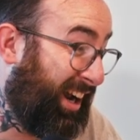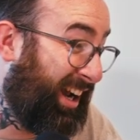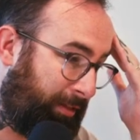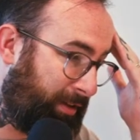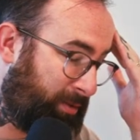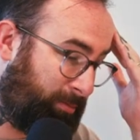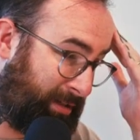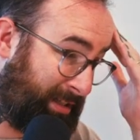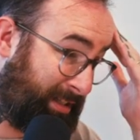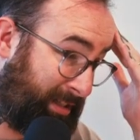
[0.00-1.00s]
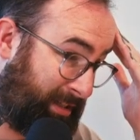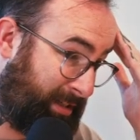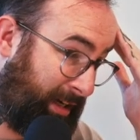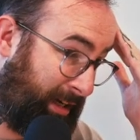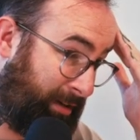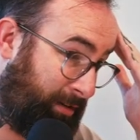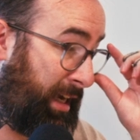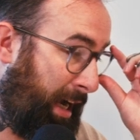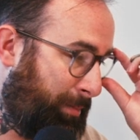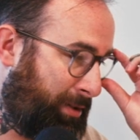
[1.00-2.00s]
this one is insane.
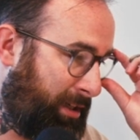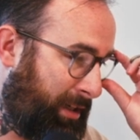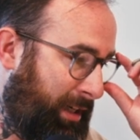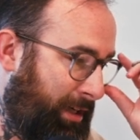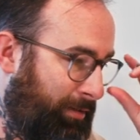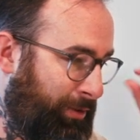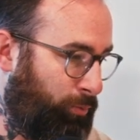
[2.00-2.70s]
Caption here is